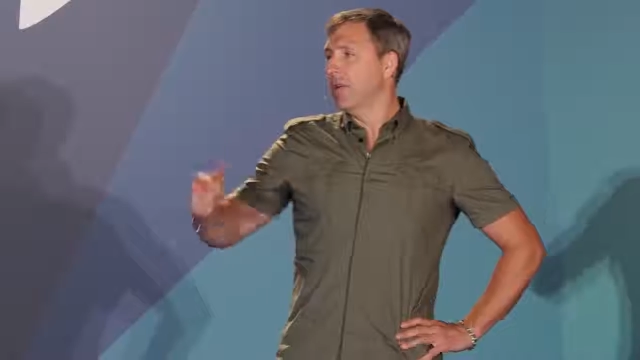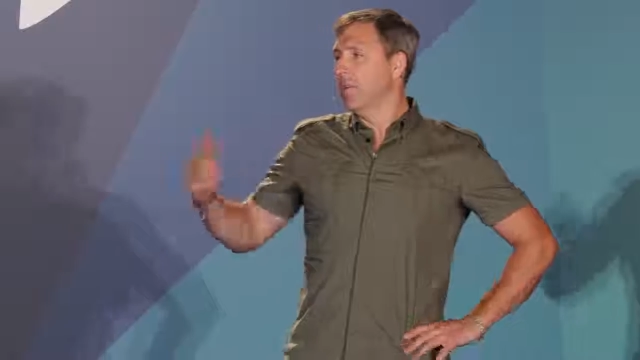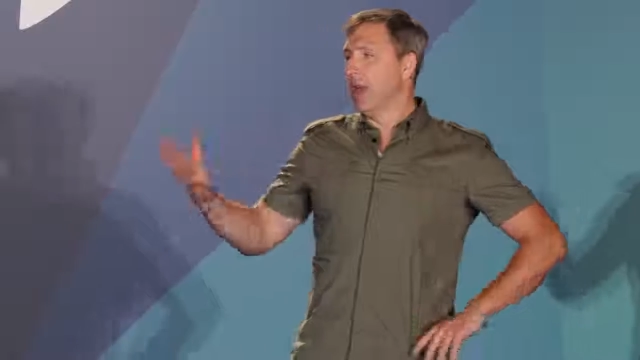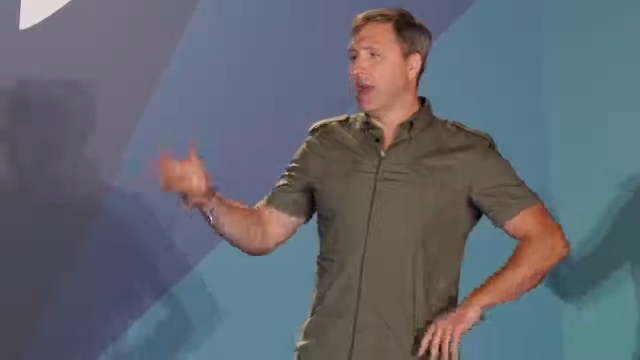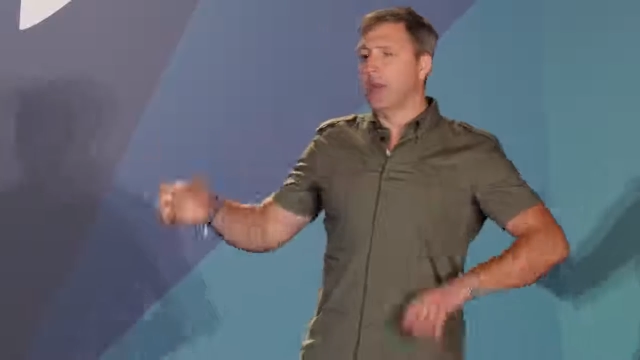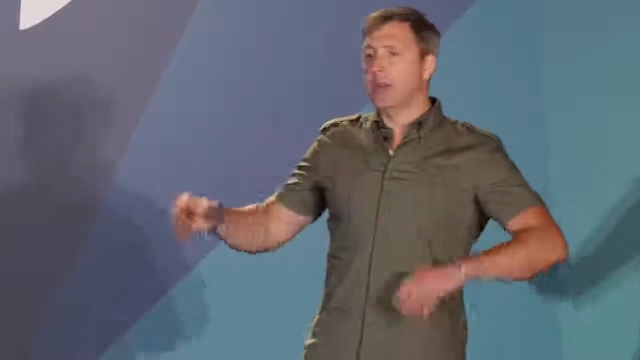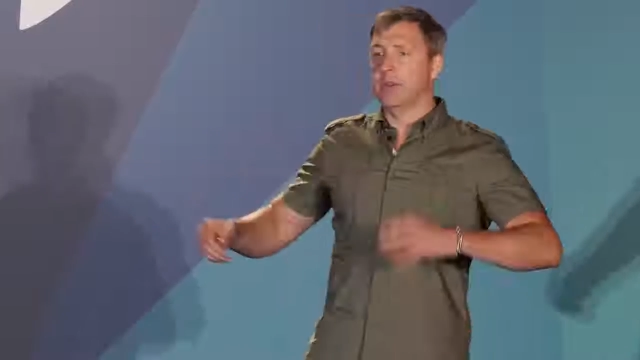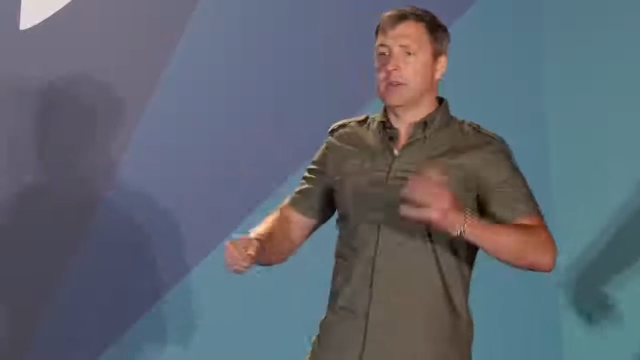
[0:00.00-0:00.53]
a
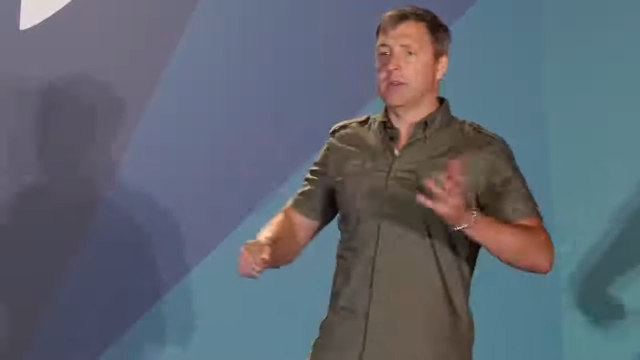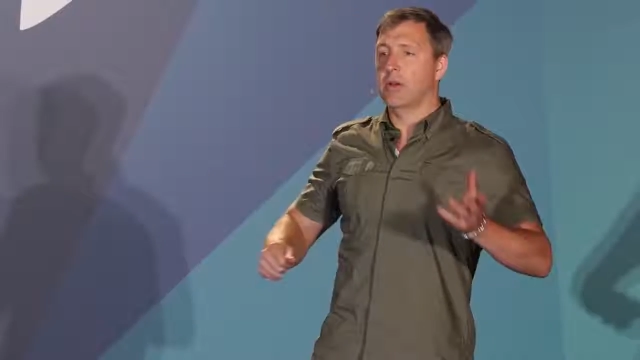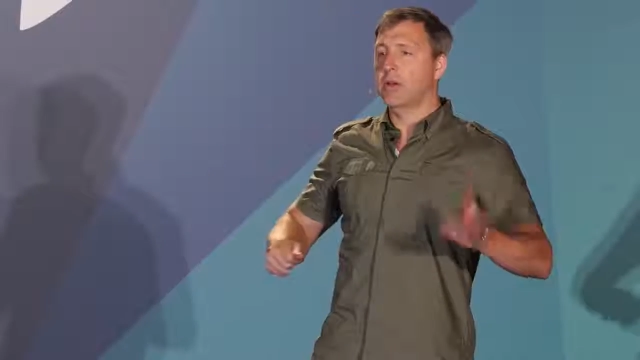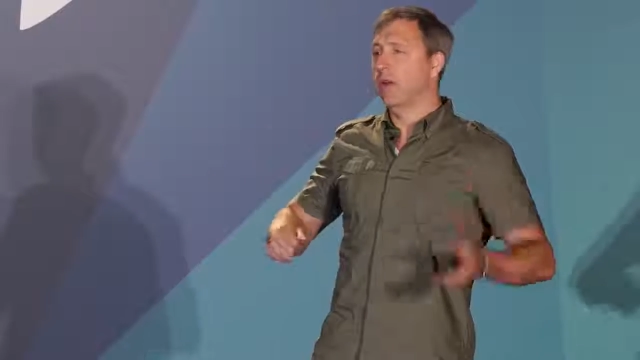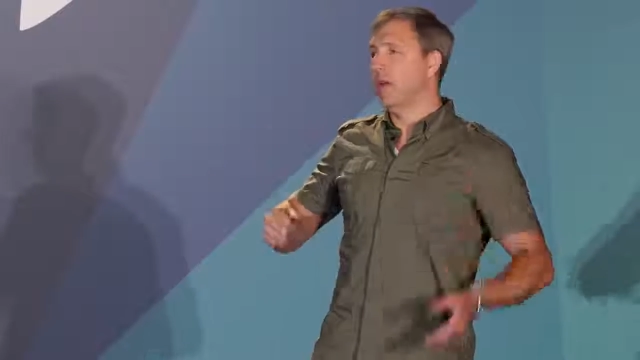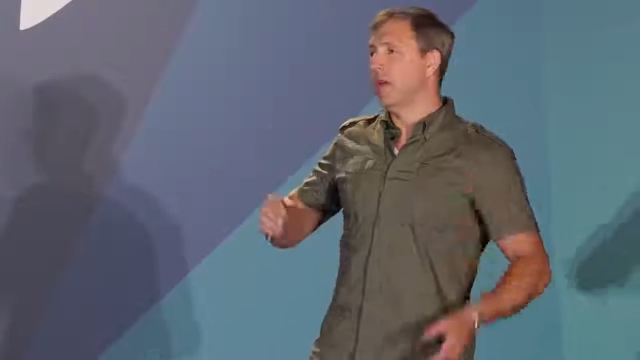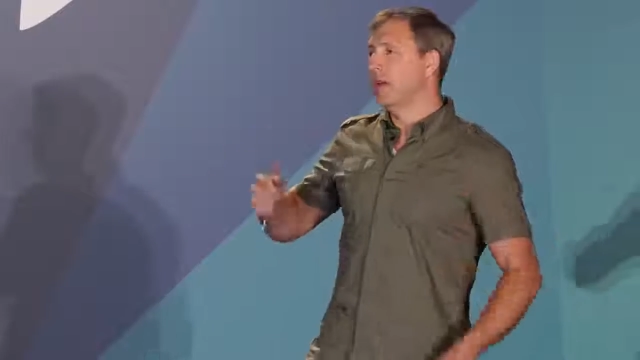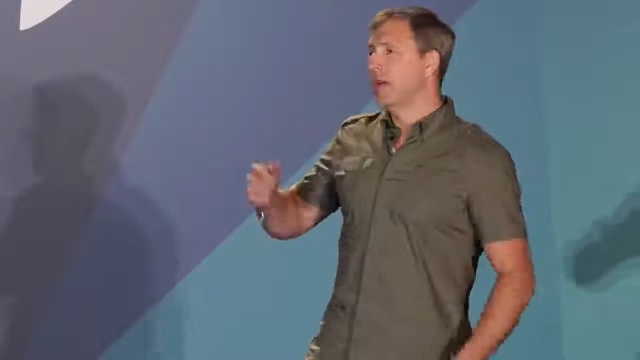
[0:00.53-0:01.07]
bagel, a
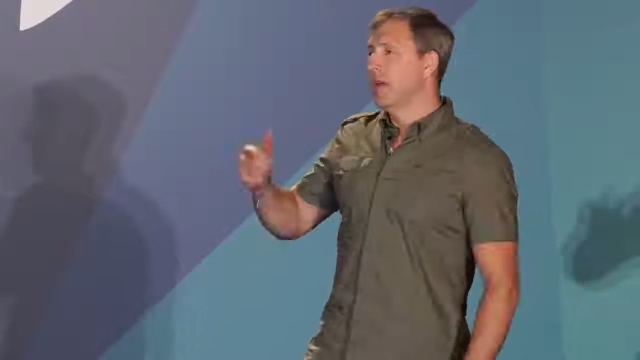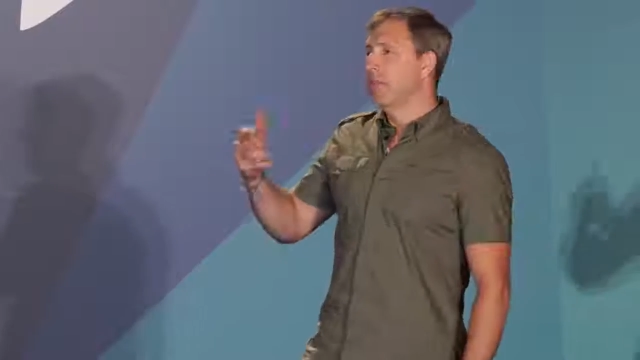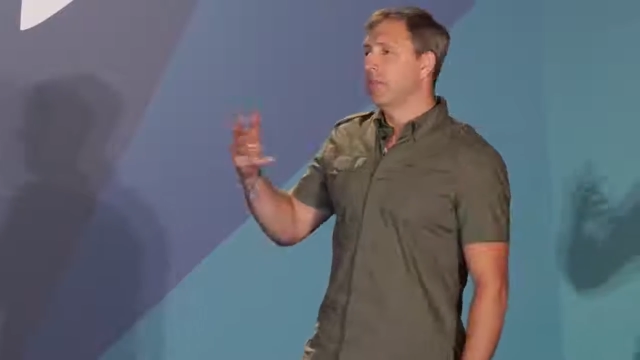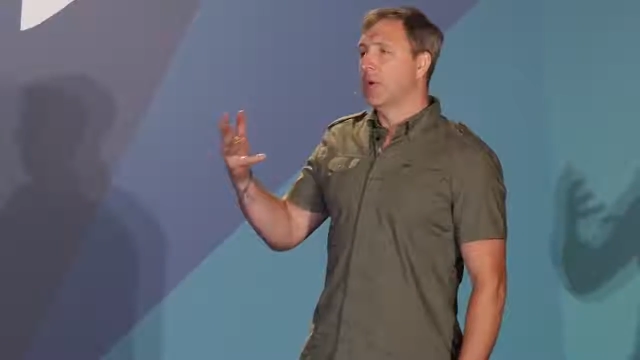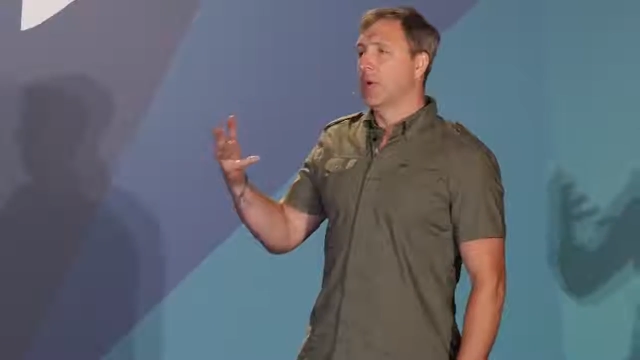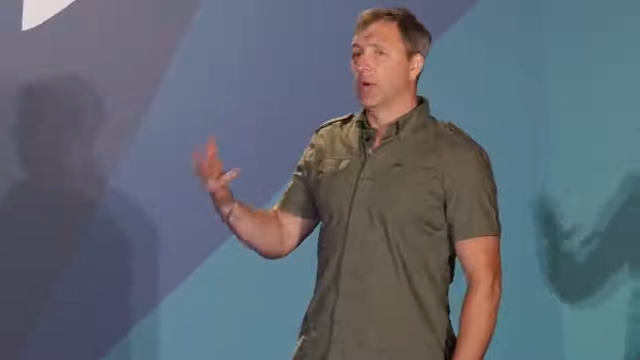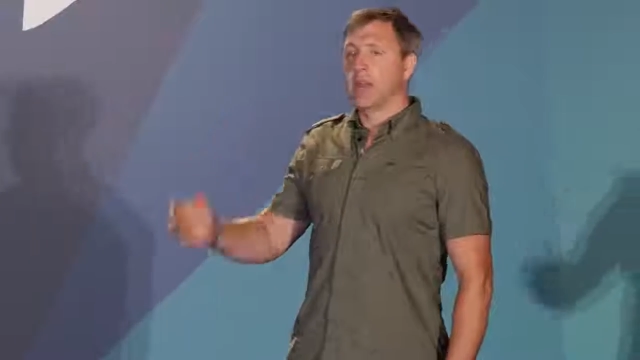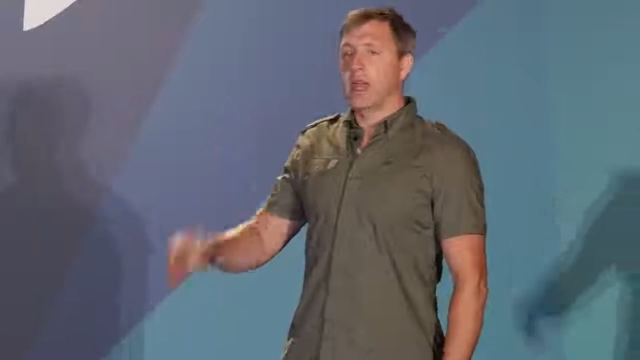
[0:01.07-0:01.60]
donut,
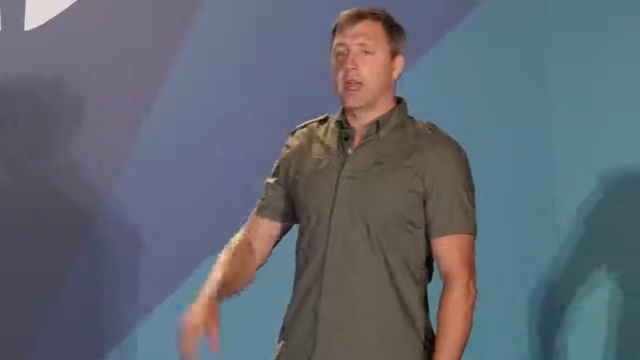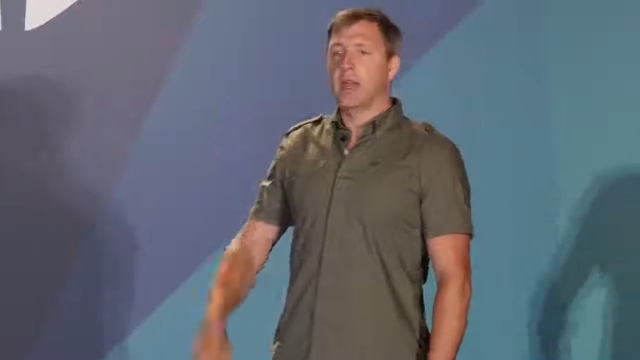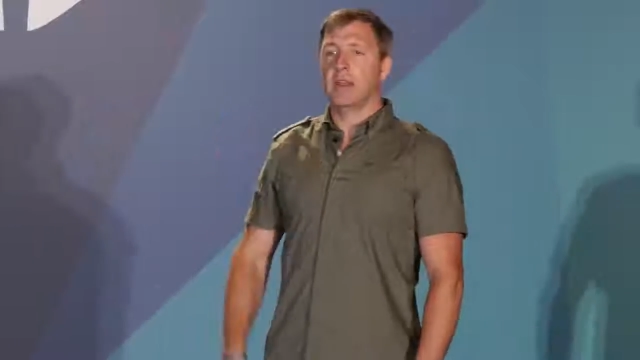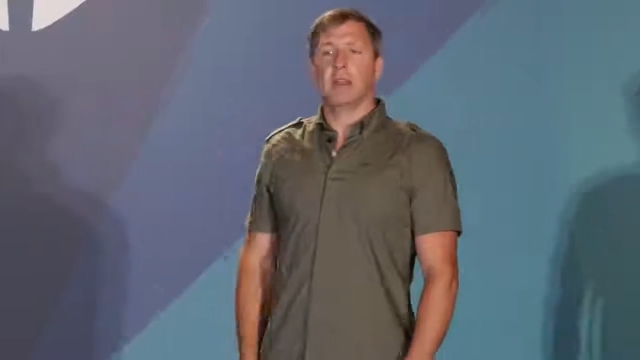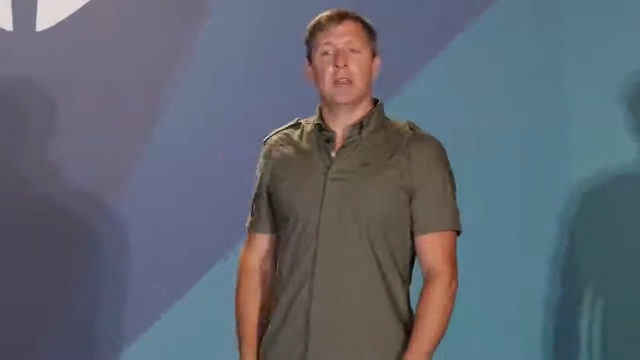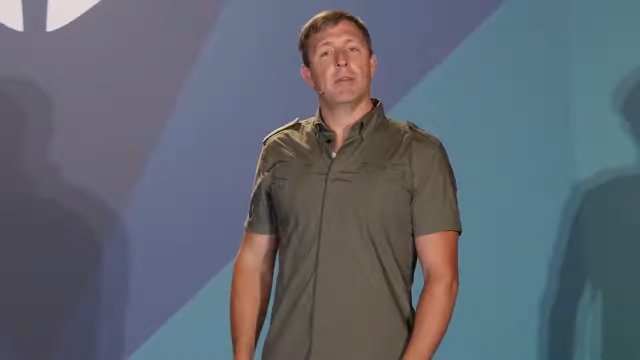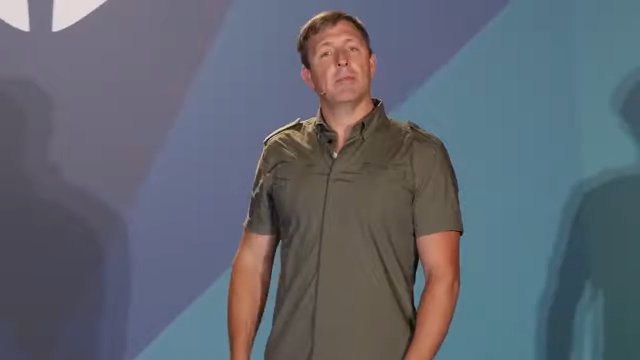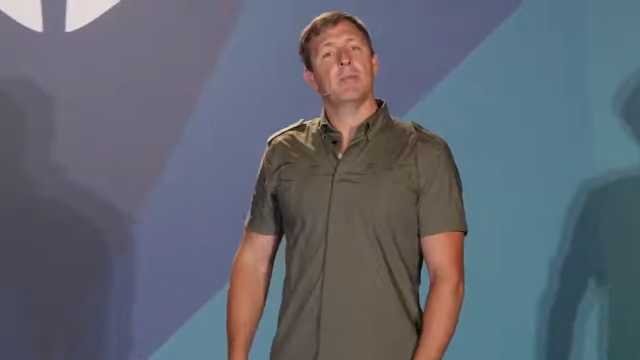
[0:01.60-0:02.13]
bowl of
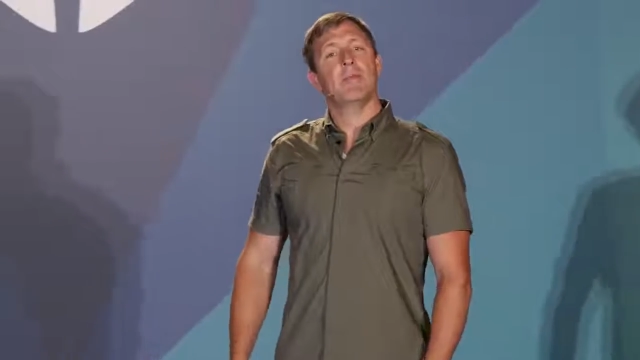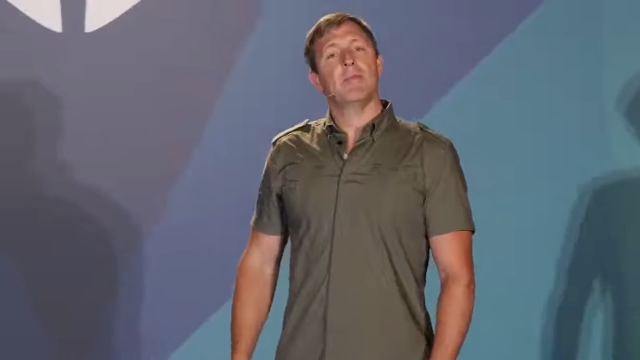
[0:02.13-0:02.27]
candy.